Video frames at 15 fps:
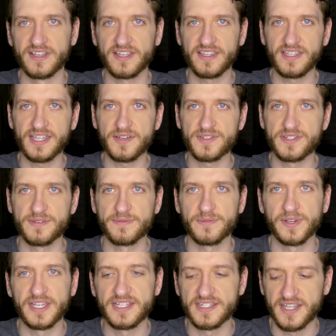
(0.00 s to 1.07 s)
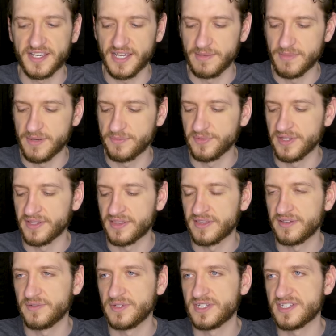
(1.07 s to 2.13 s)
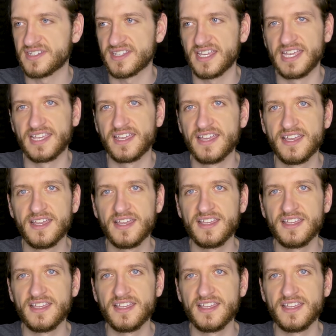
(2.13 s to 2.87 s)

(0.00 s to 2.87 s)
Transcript: I think that was the phrase I came up with, which is like